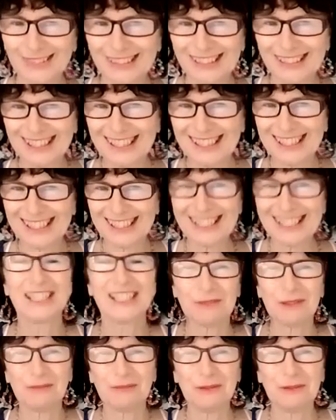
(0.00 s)

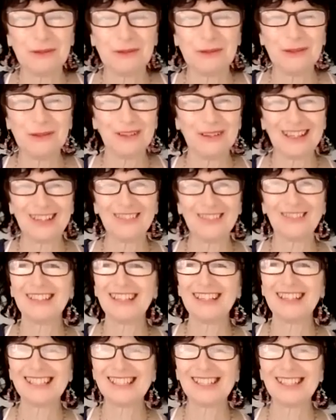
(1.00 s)
susceptible, if
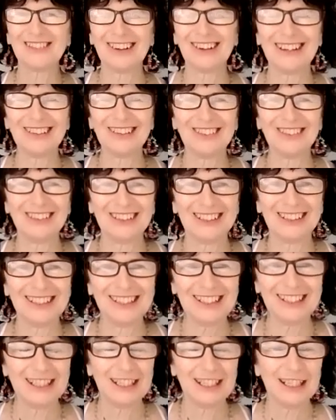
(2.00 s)
that's the right word,
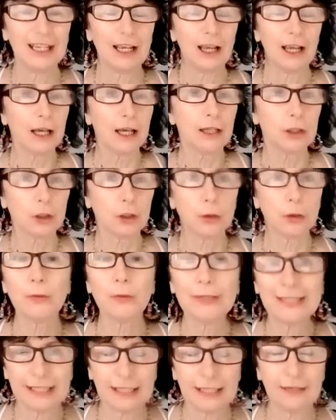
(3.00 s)
to
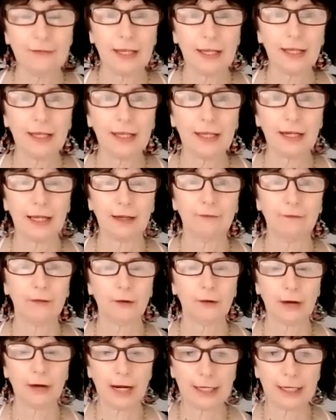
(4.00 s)
receive healing for
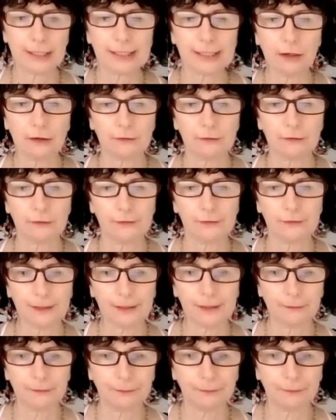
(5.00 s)
ourselves.
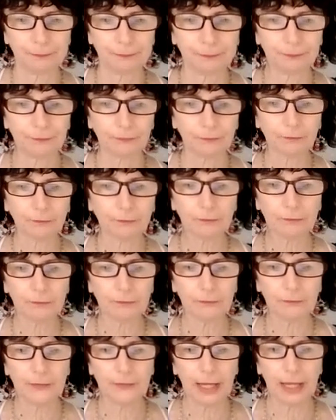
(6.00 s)

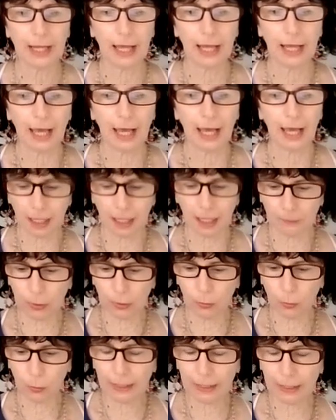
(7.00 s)

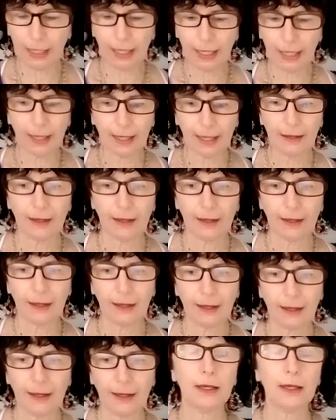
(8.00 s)
We're
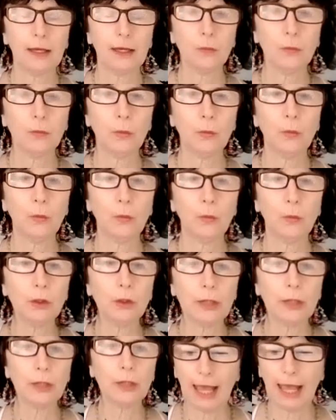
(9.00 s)
looking
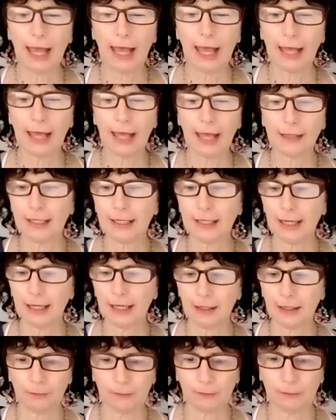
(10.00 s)
at the,
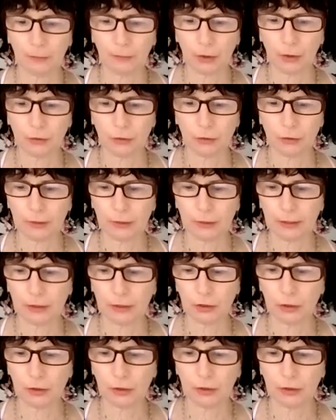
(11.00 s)
I'm going to read it to
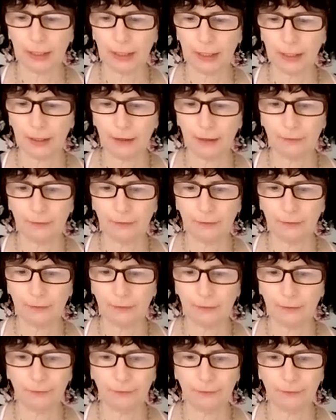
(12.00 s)
you here.
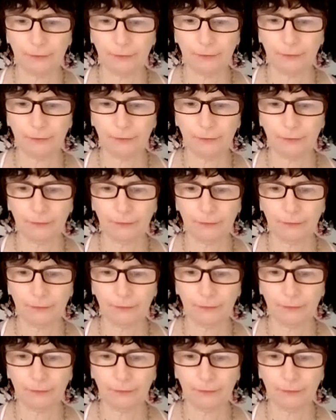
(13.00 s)
We're
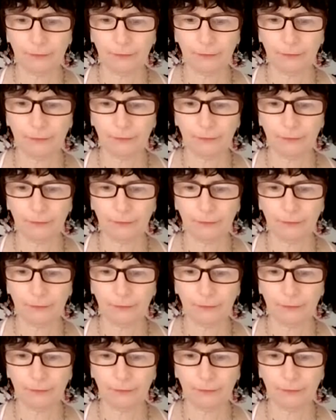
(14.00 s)
looking at